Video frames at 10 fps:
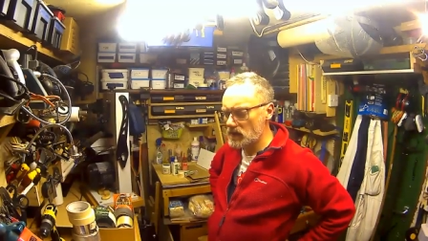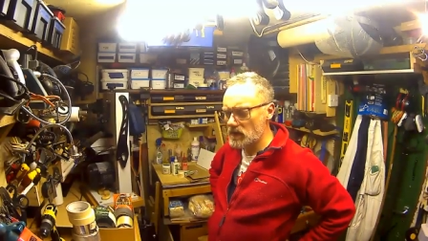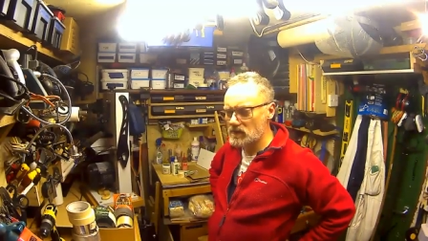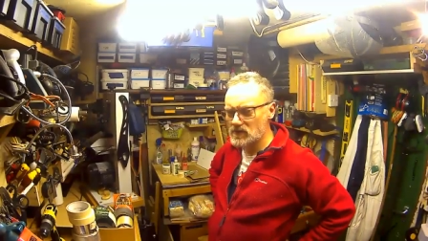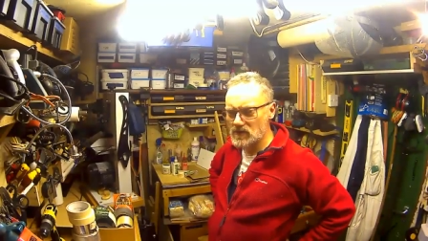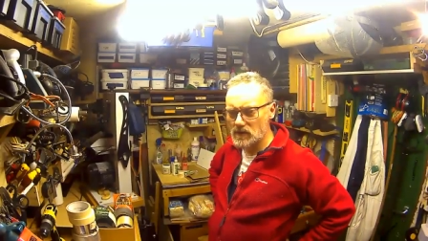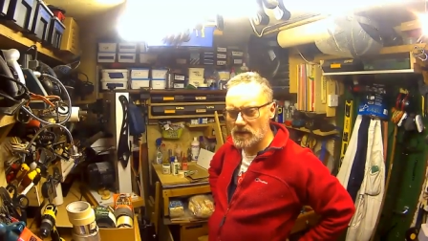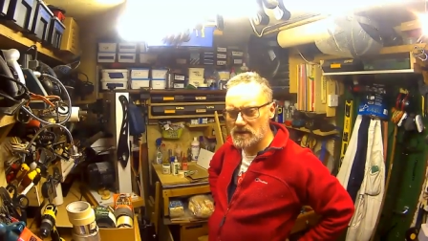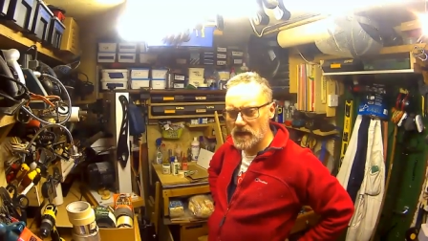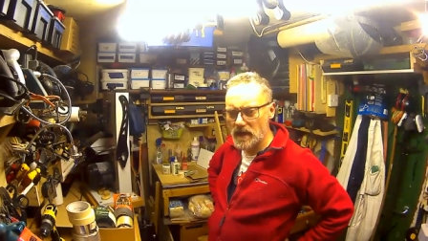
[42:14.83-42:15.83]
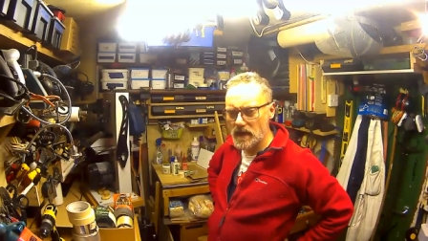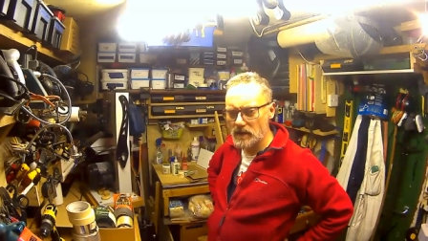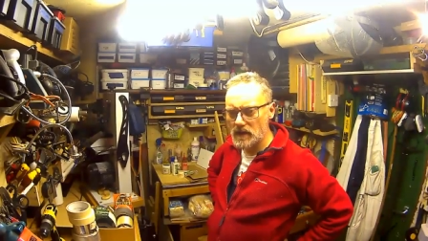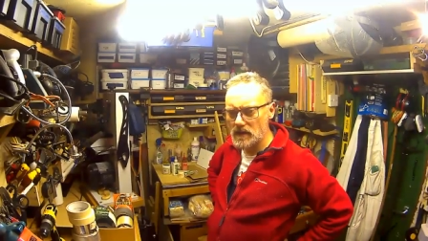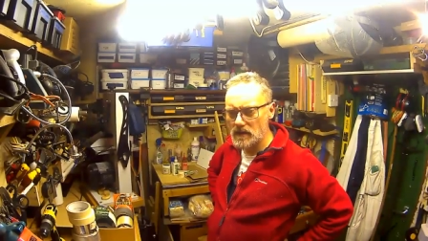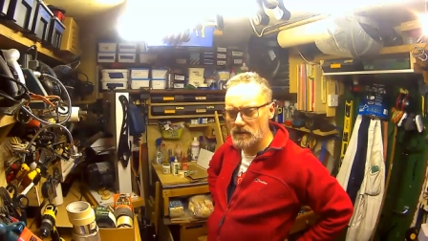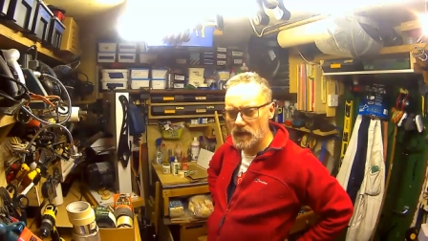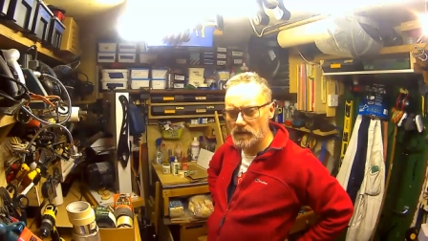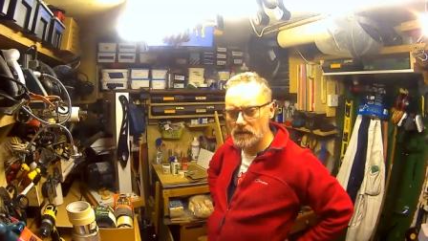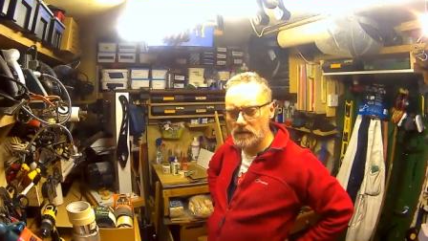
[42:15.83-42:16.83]
it was always quite sad how he
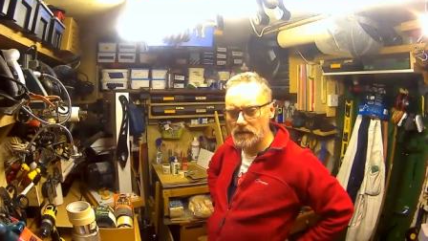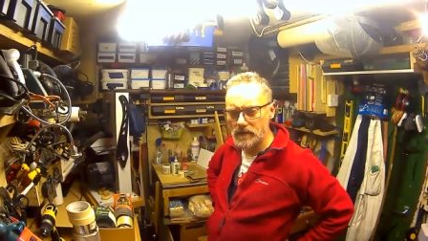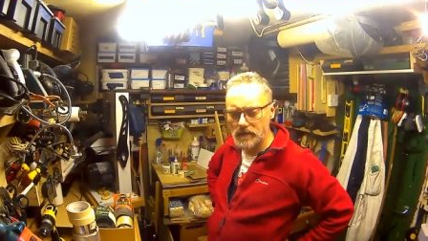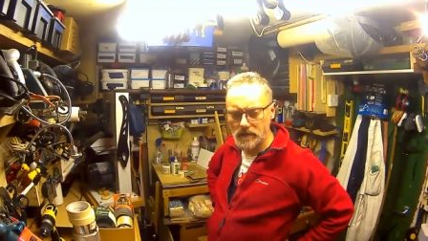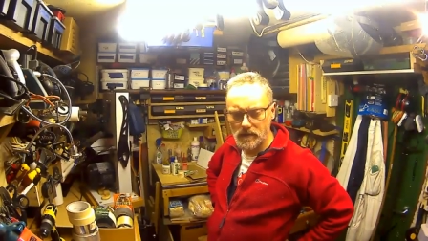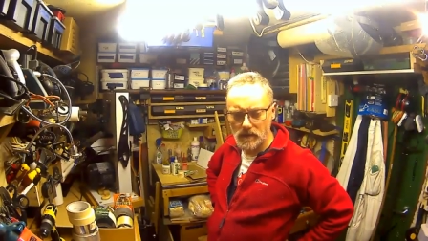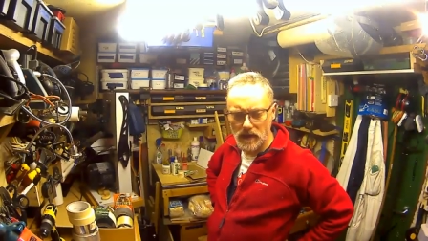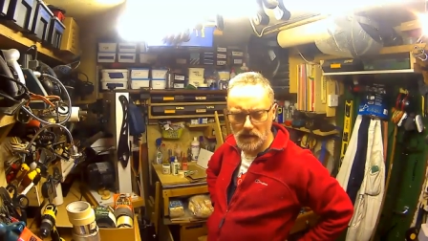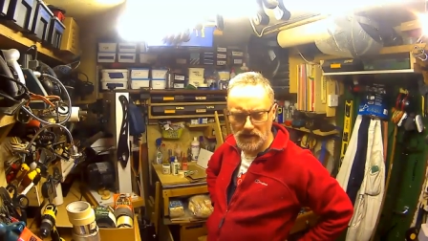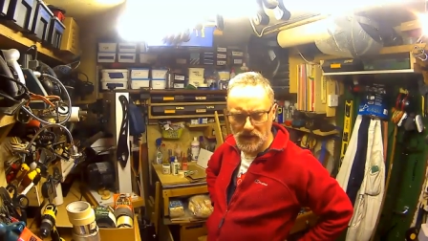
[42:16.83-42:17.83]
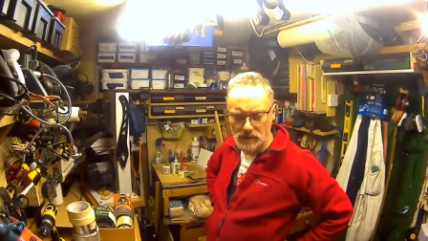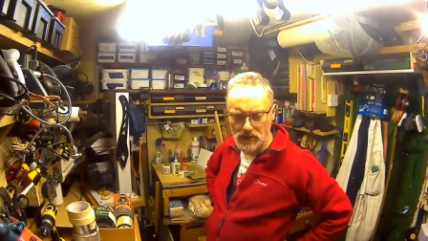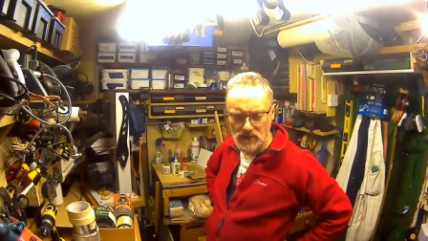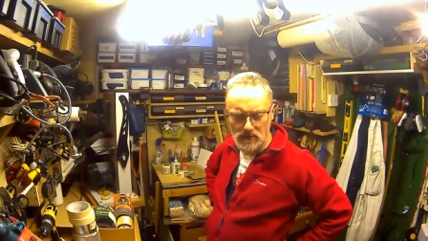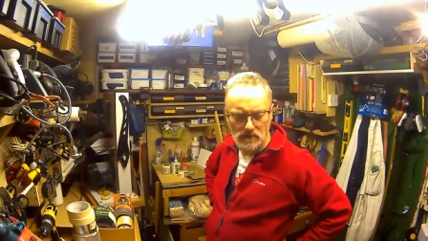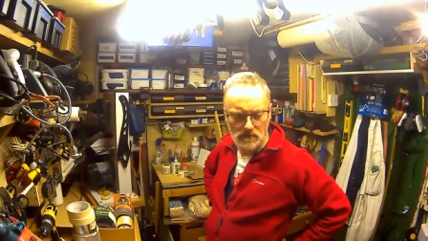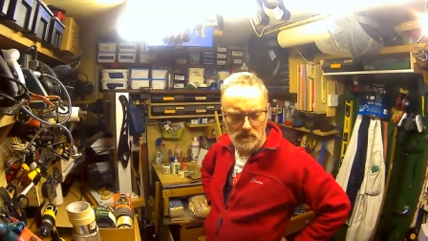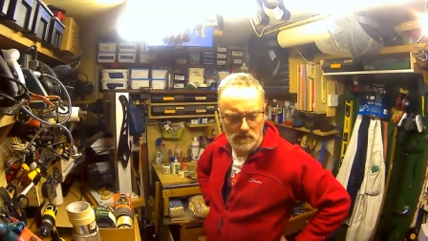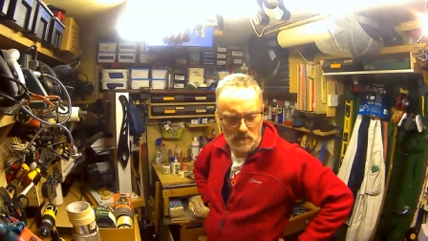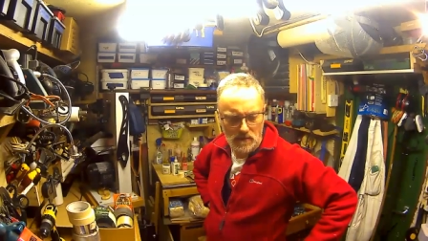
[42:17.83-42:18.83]
went with Alzheimer's.
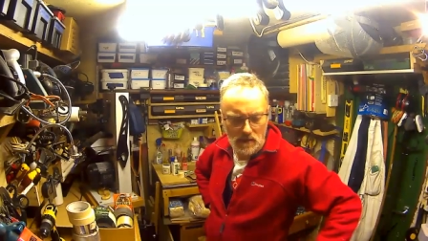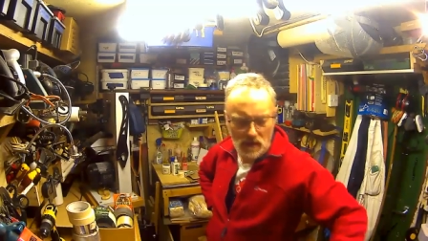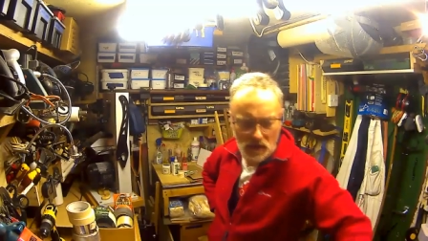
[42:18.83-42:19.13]
I